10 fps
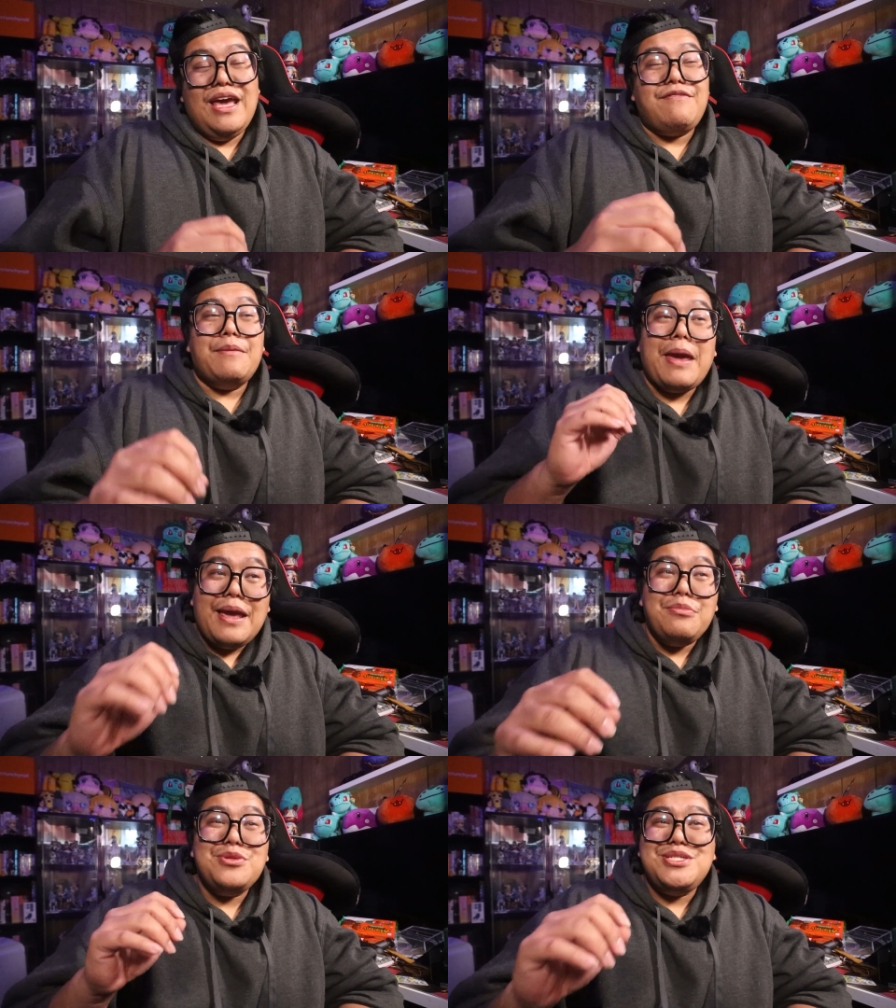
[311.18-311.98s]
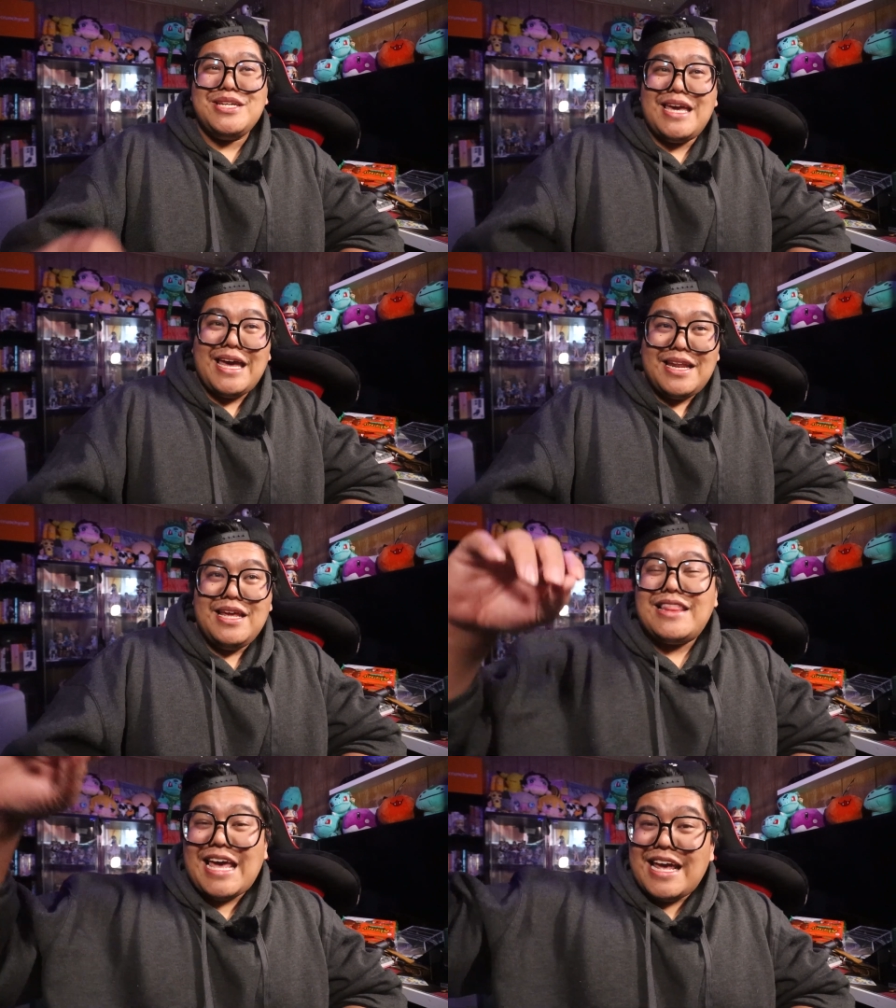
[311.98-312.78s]
If I'm able to get
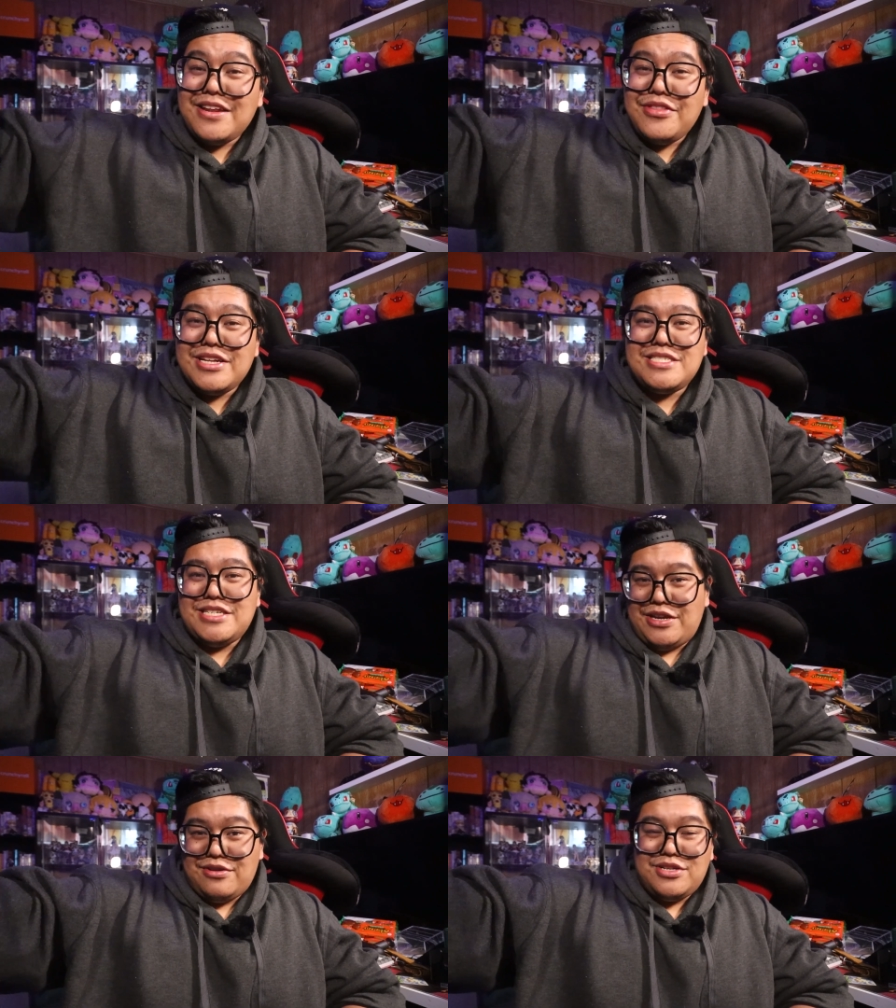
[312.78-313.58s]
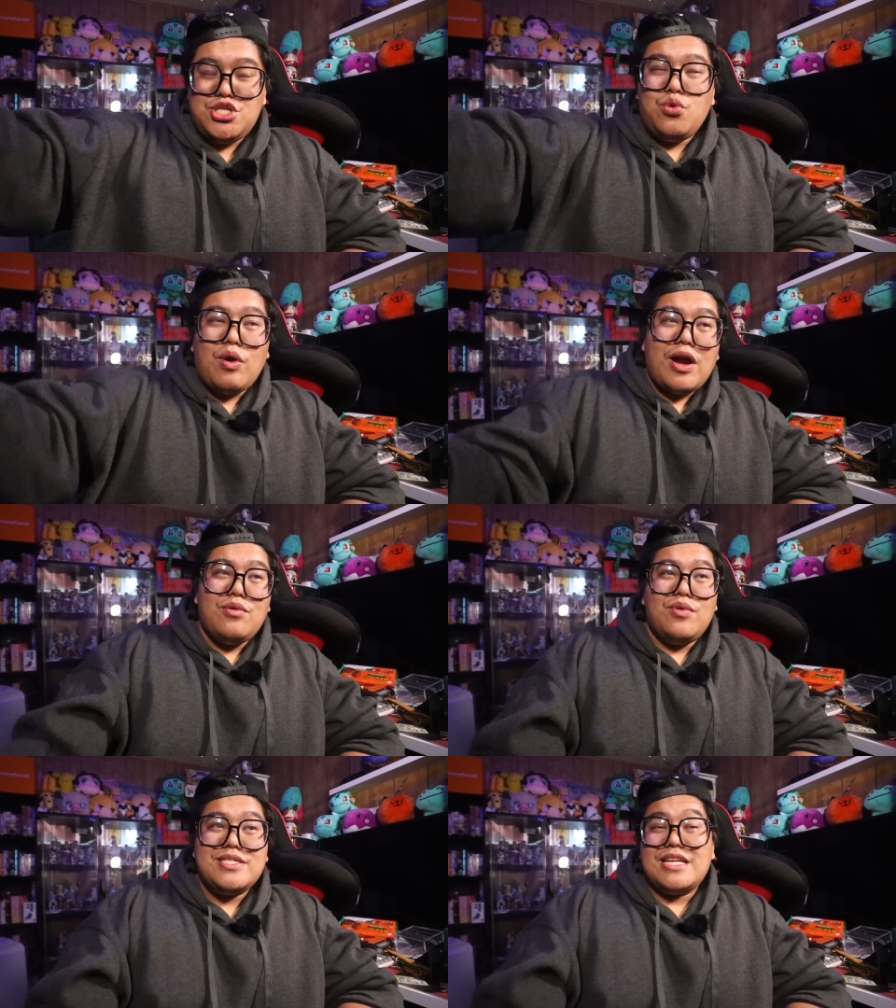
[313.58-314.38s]
at the end of this year to where I
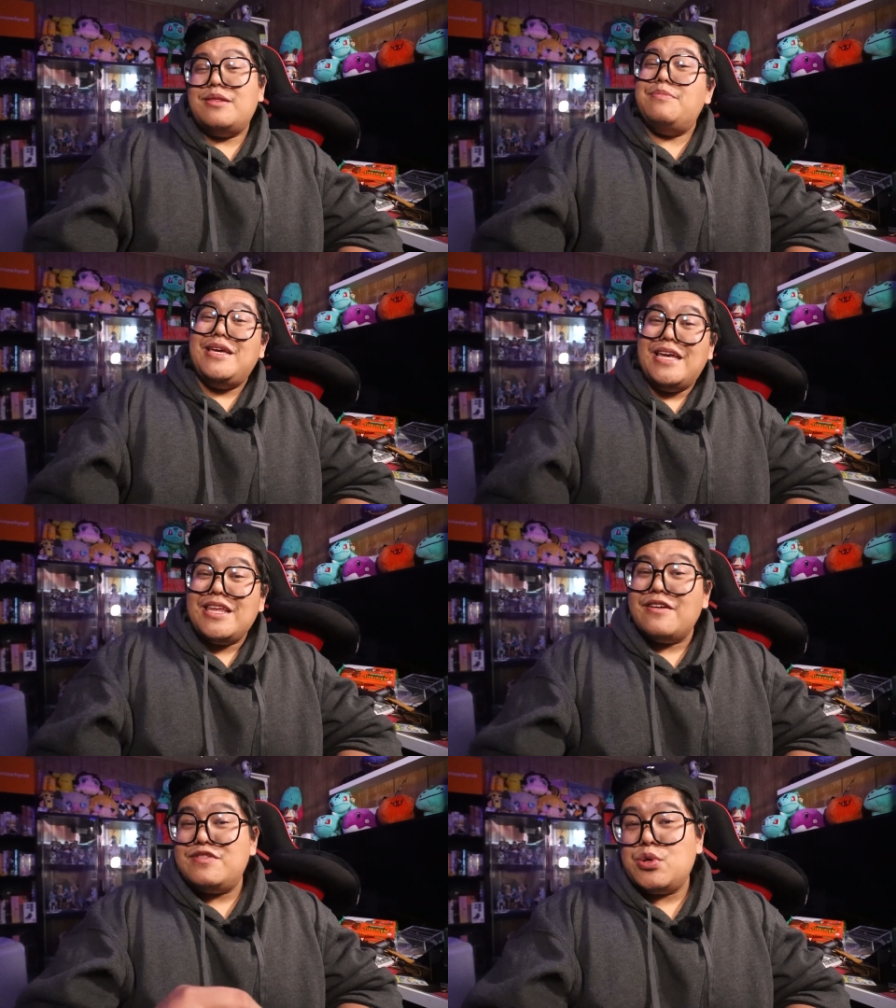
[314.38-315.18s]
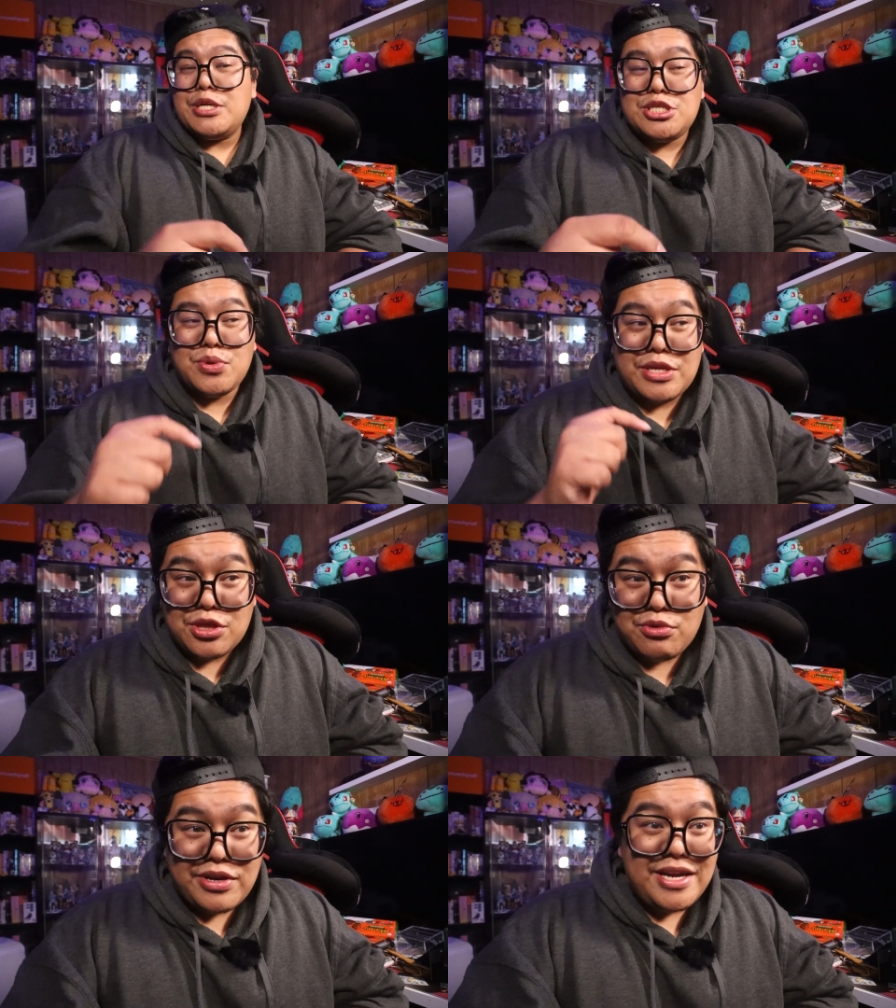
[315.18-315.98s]
was at the beginning of twenty
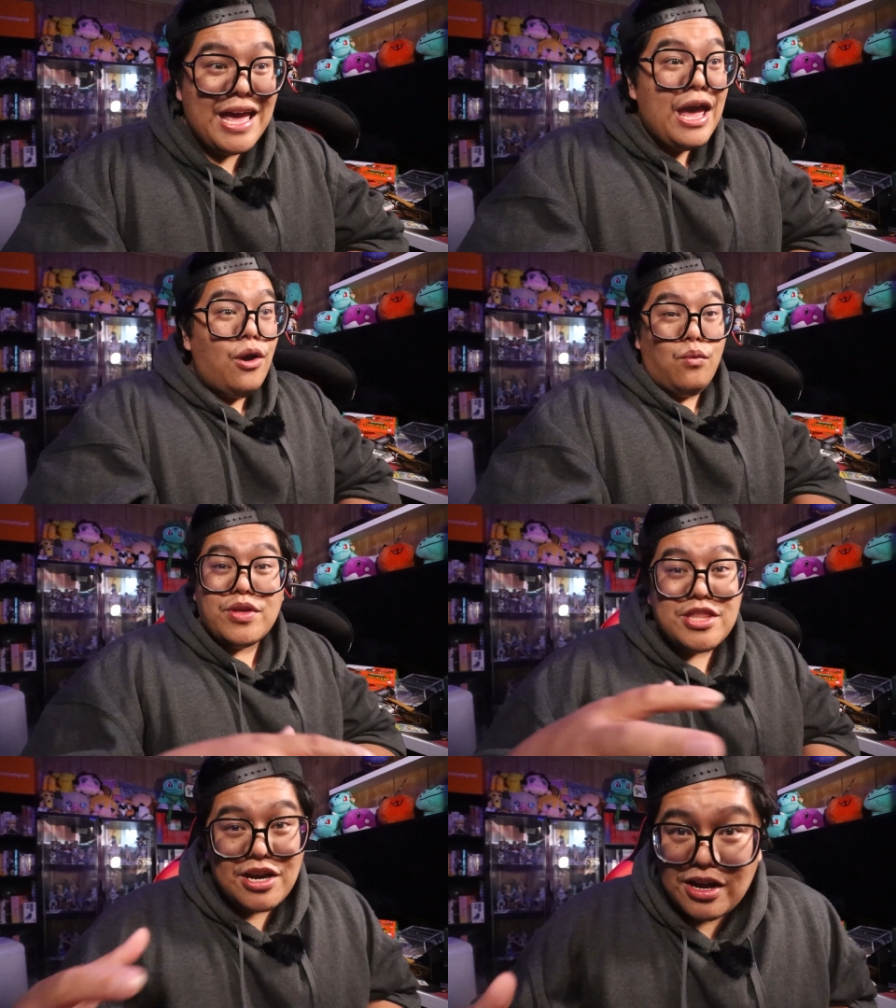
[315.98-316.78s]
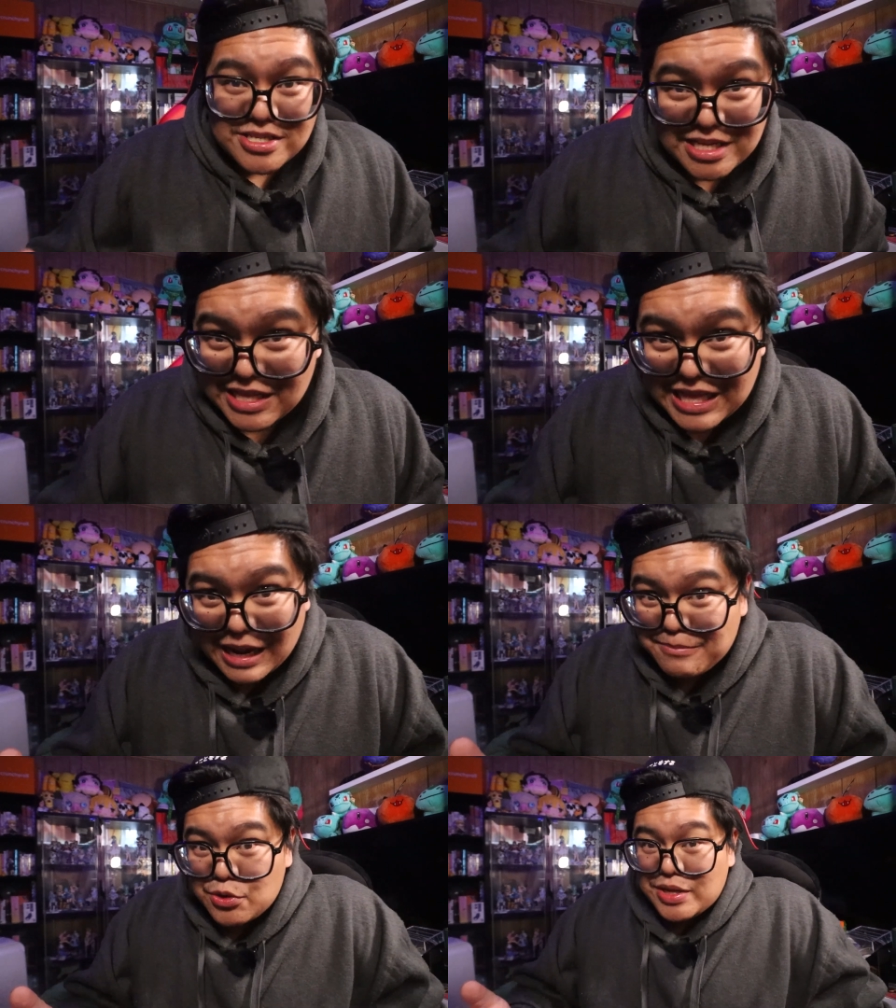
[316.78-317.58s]
twenty-three with the content that
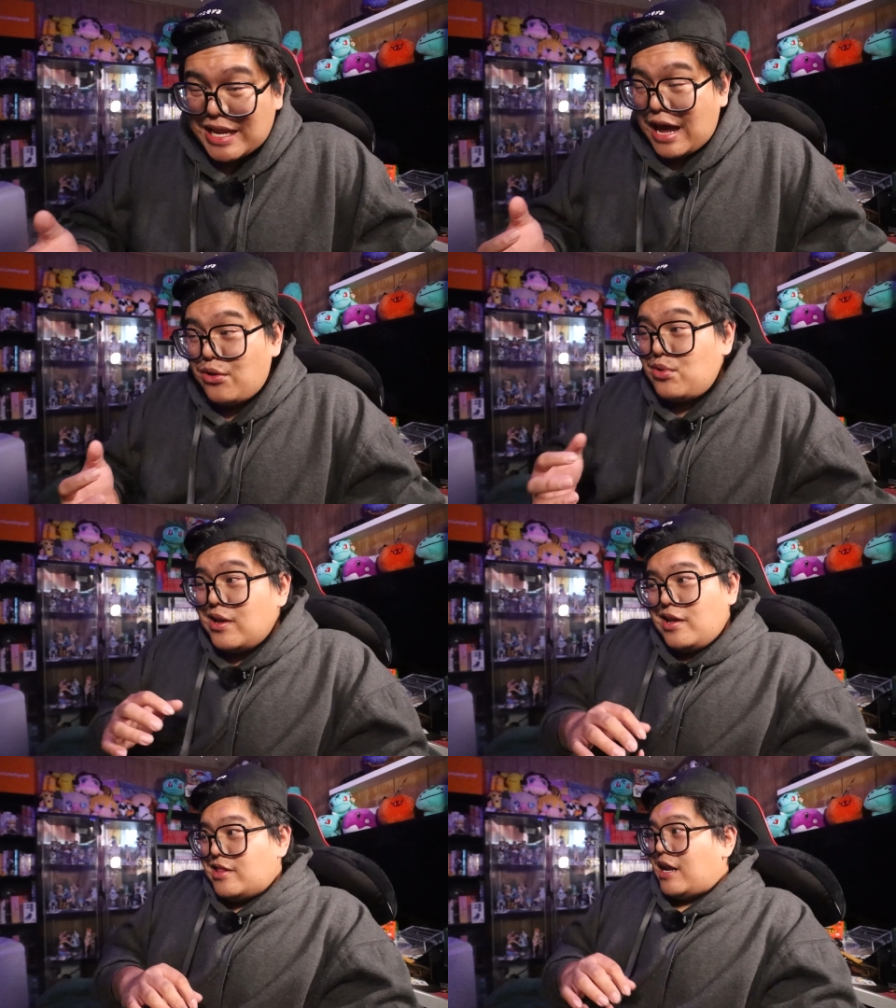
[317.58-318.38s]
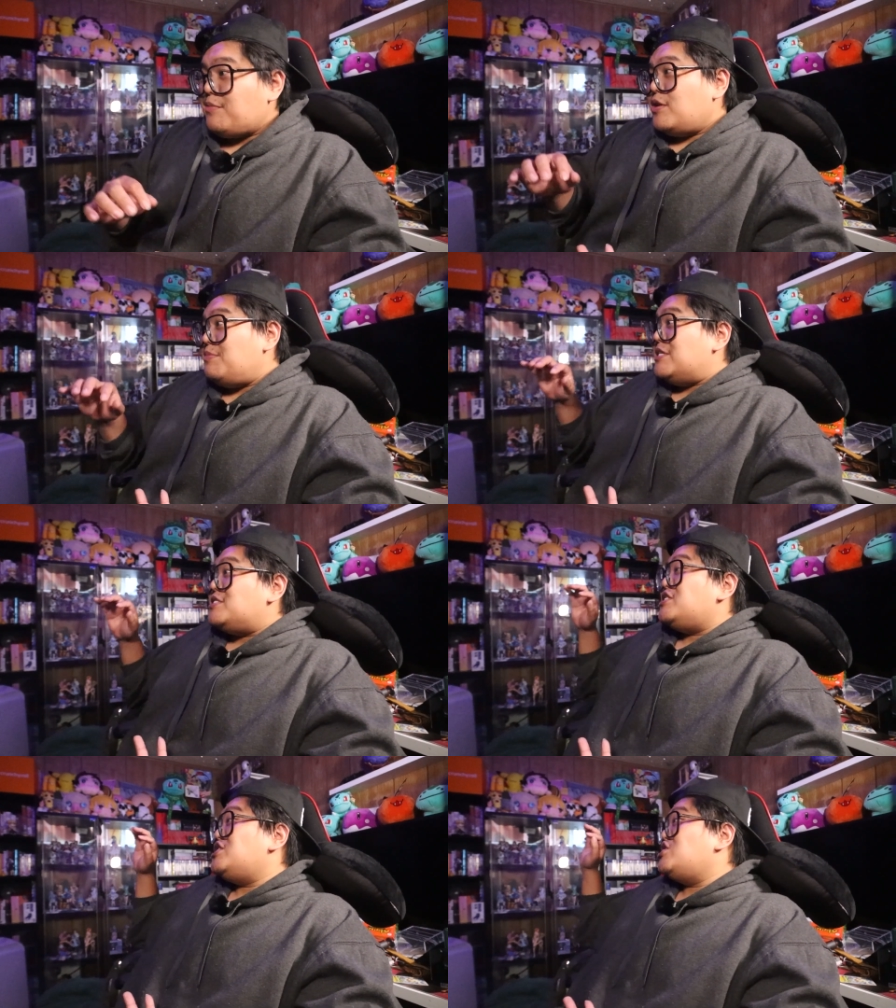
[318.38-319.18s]
I'm doing now, then I'm gonna be
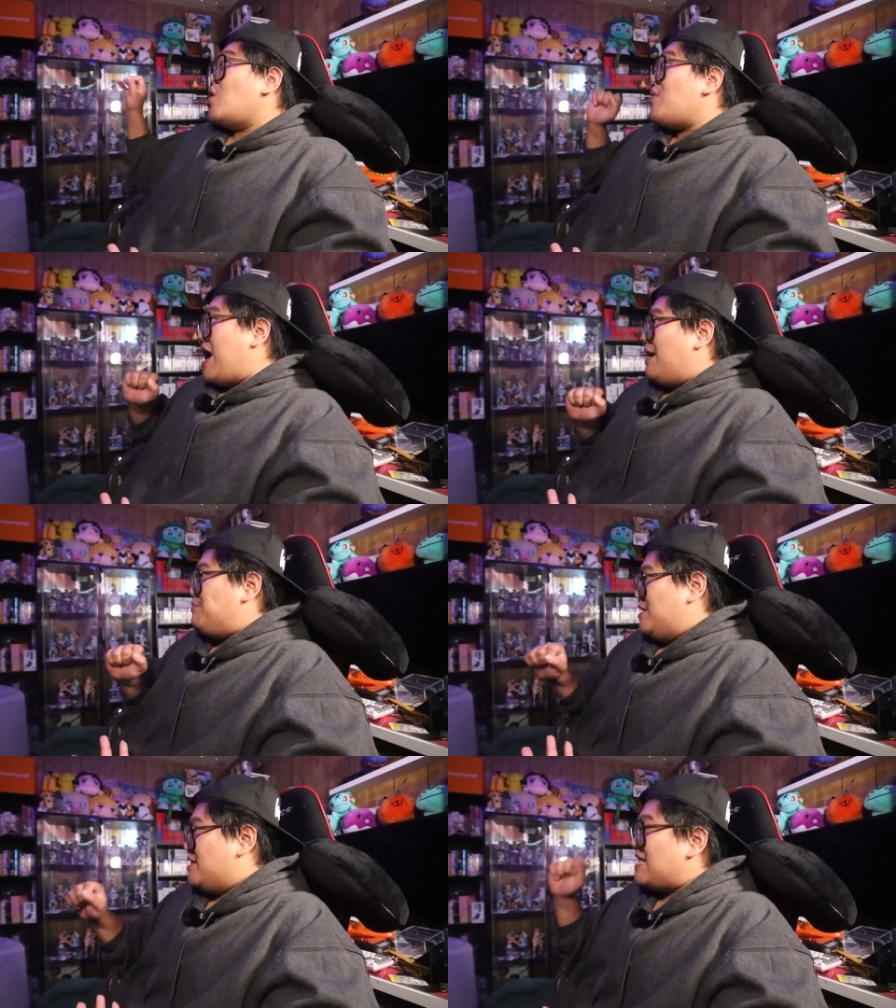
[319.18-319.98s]
so happy.